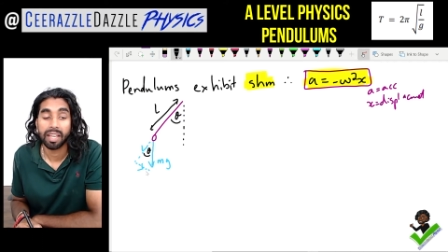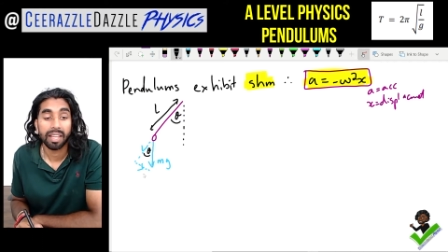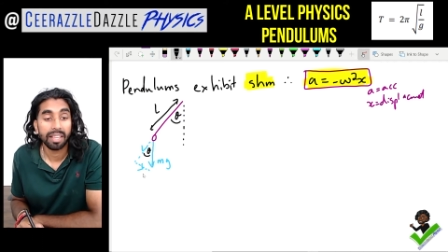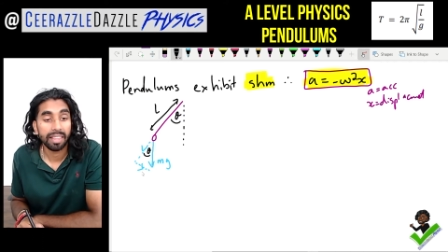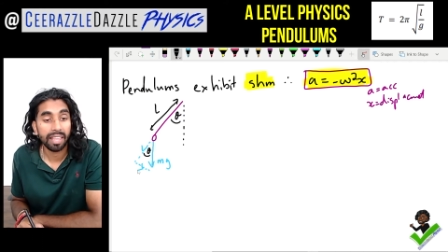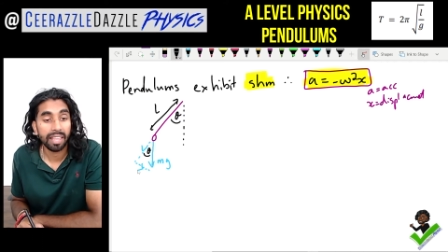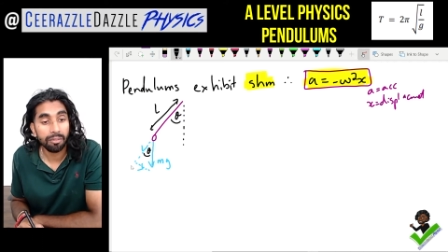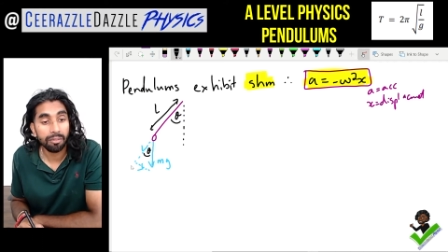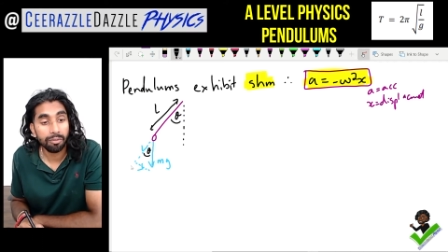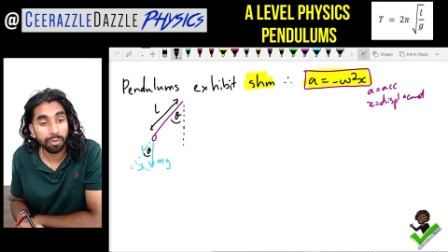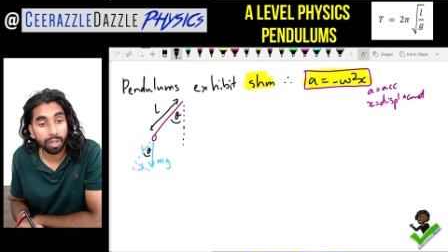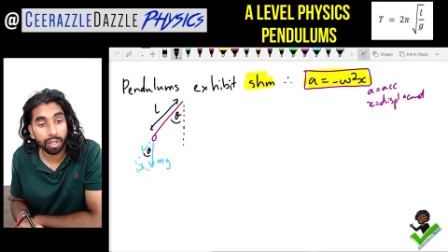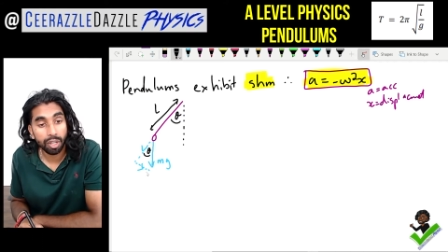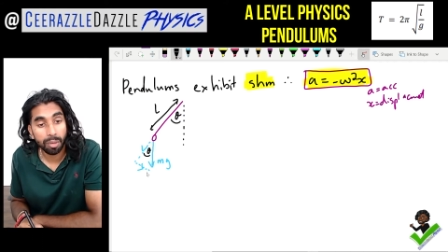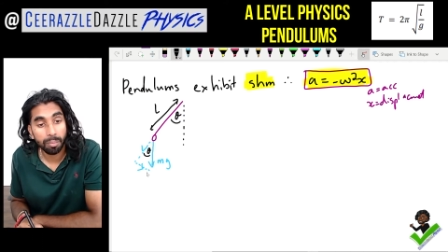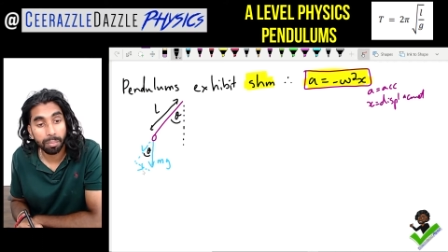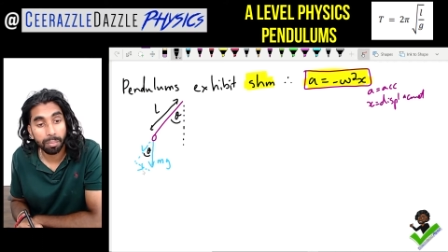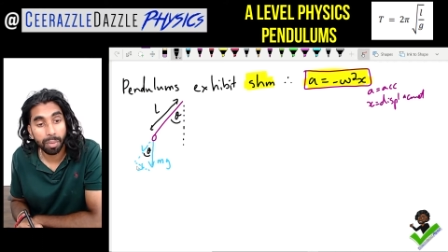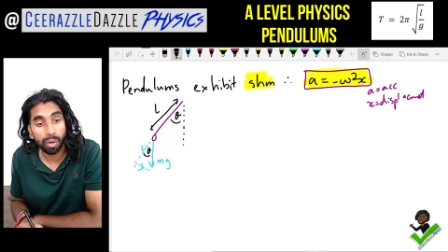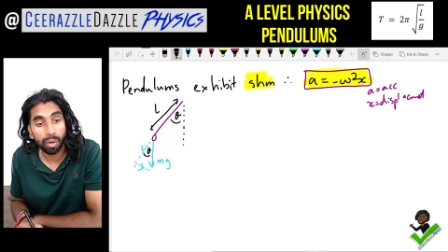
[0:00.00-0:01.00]
Therefore, the
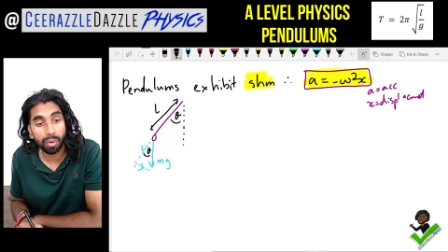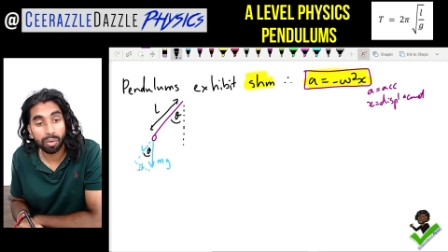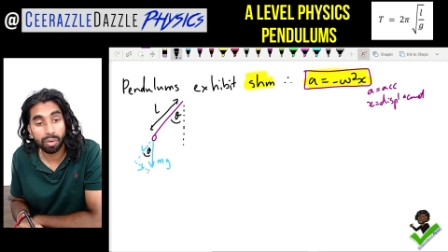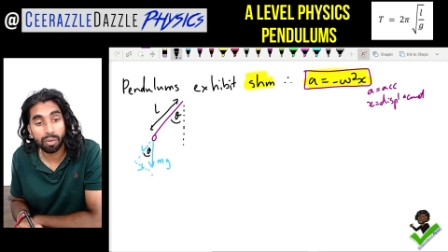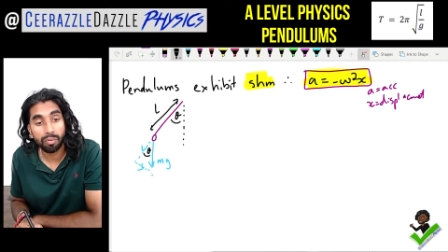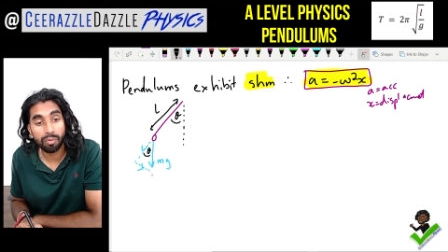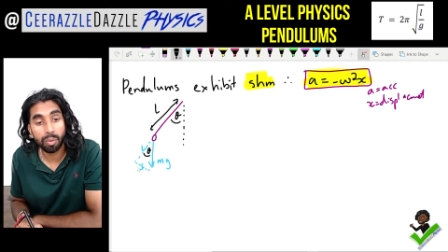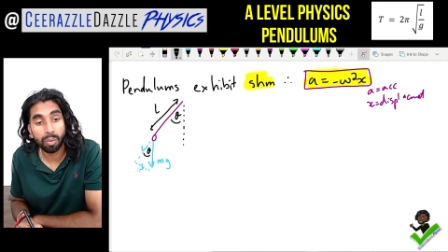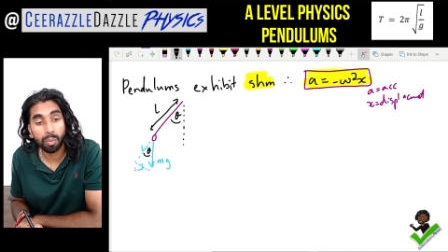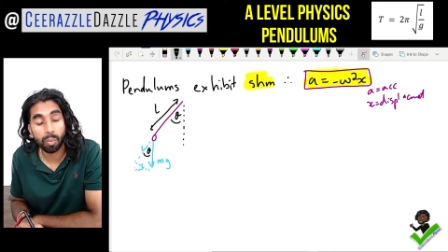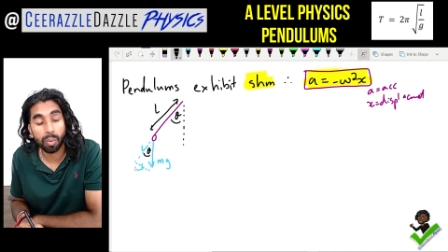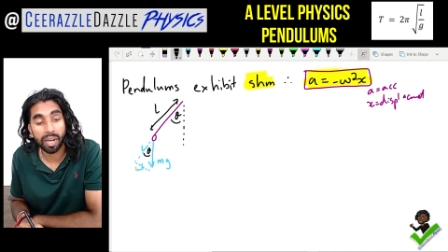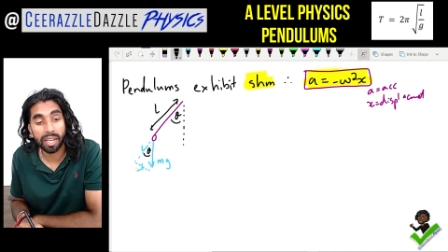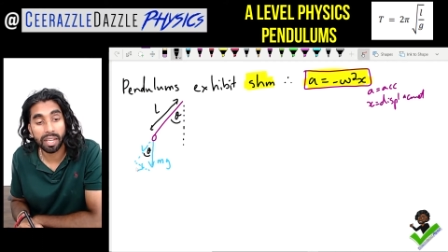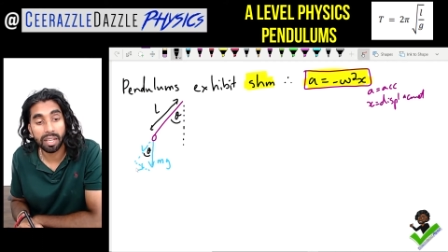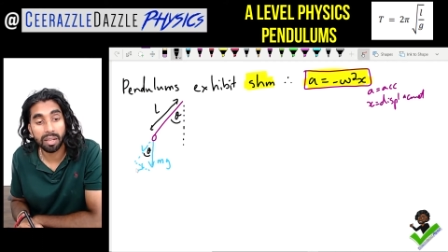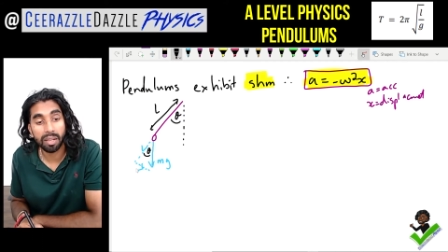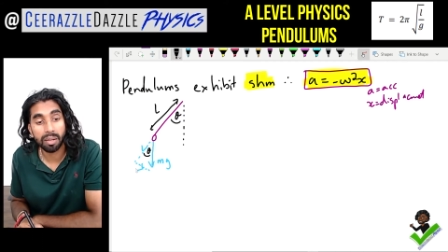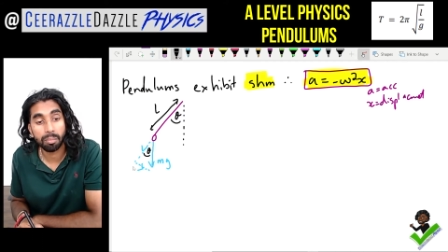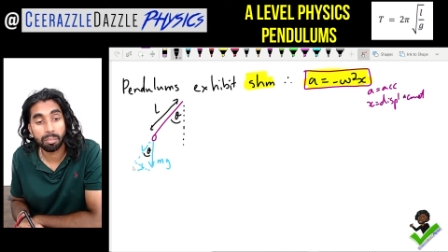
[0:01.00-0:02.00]
component of the
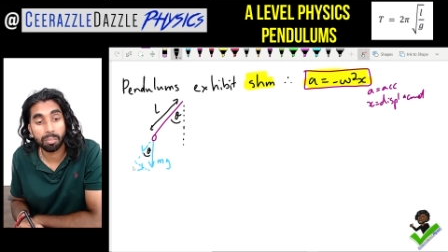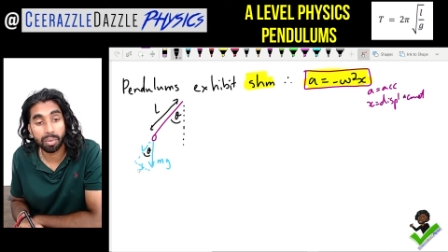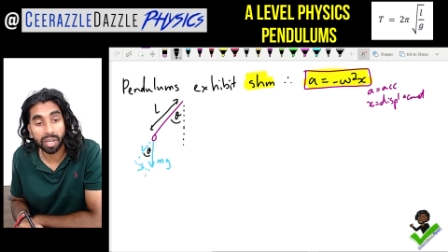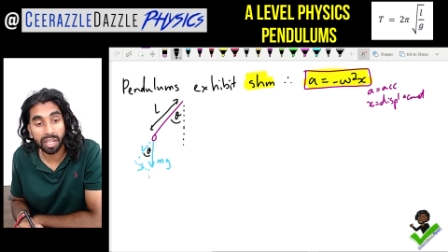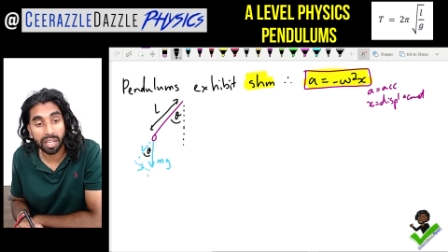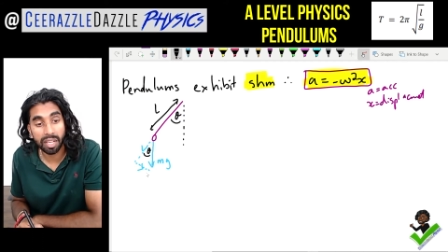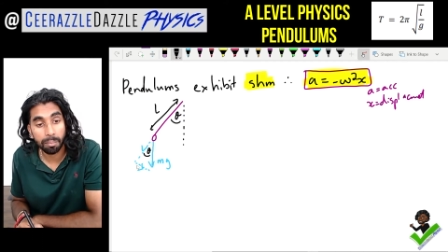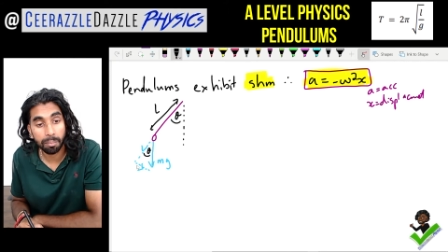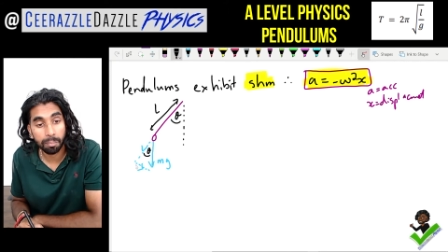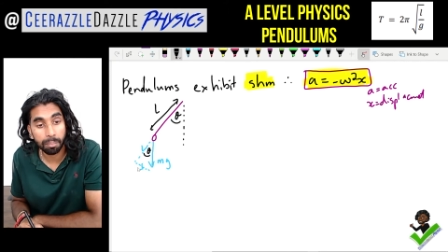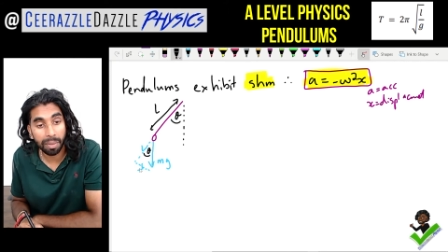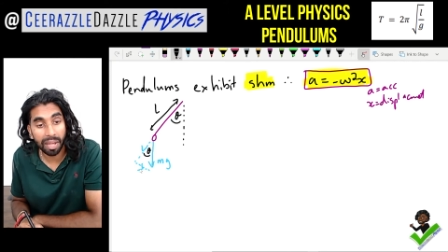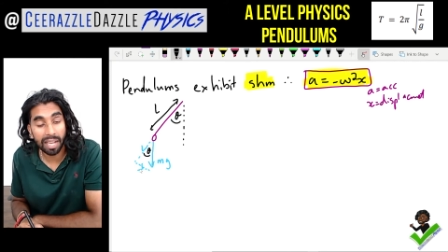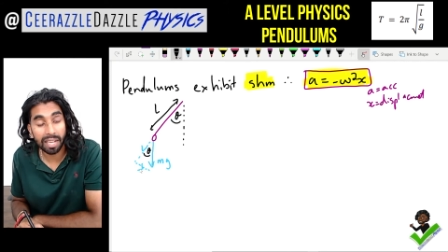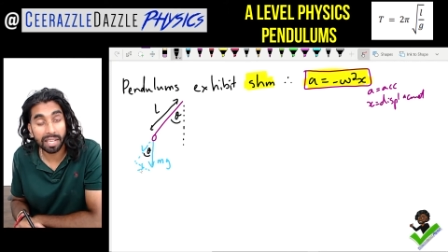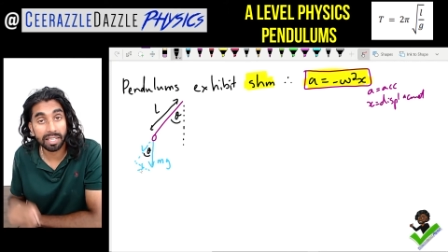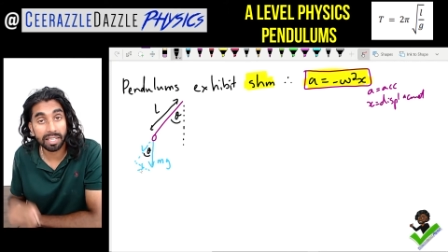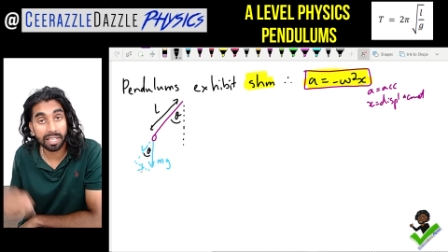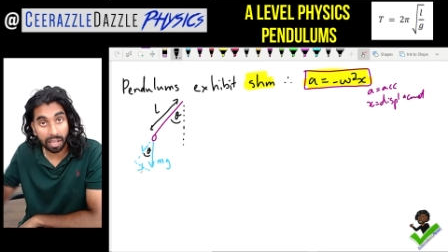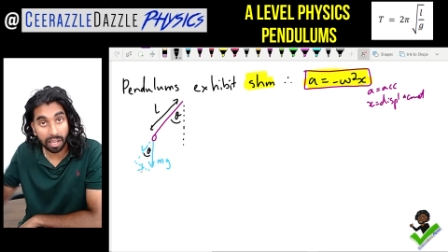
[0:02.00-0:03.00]
weight Bringing it
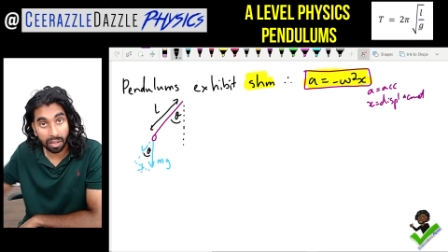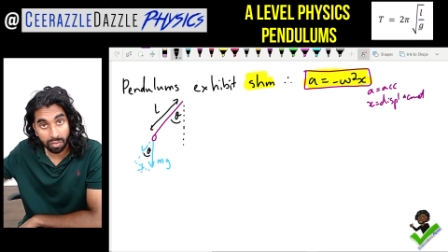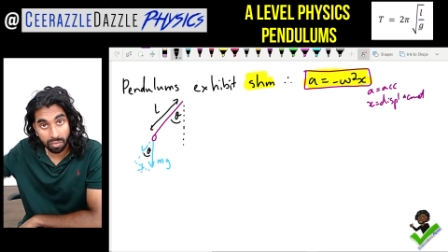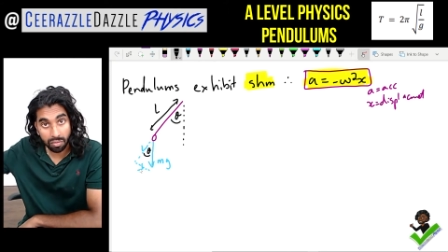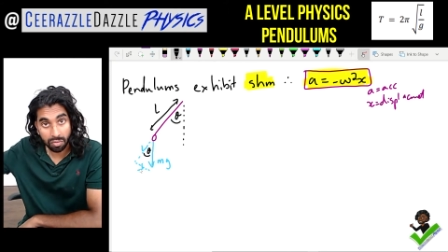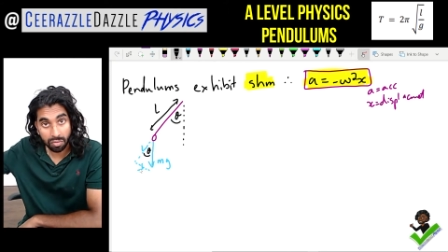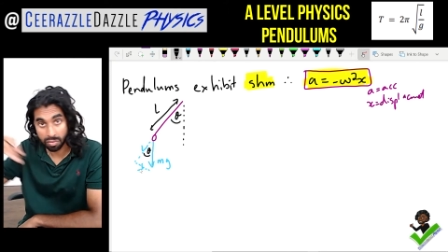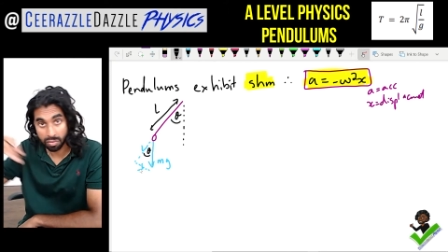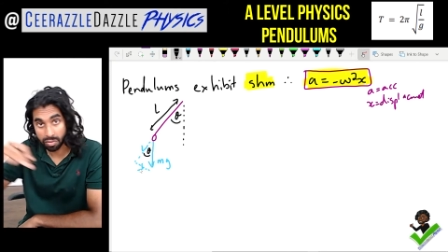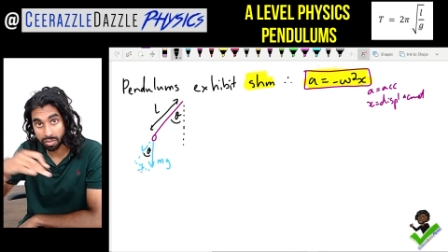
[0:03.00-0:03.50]
back down